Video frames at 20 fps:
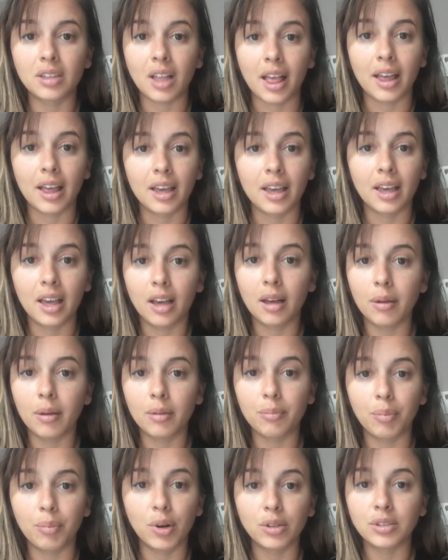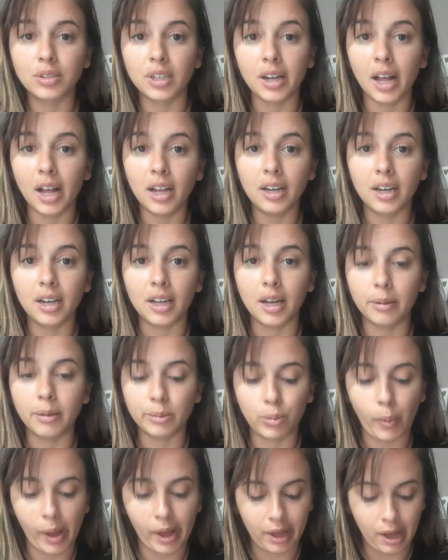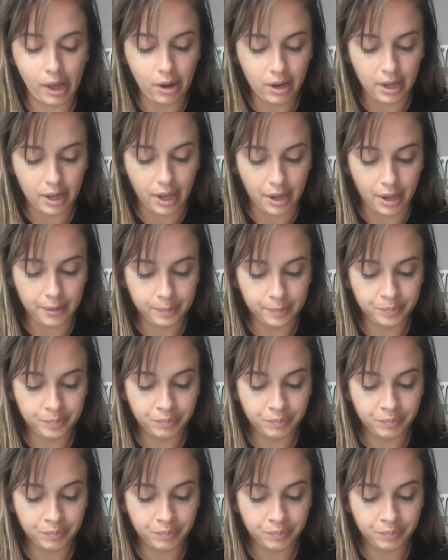like, personality comes back out again.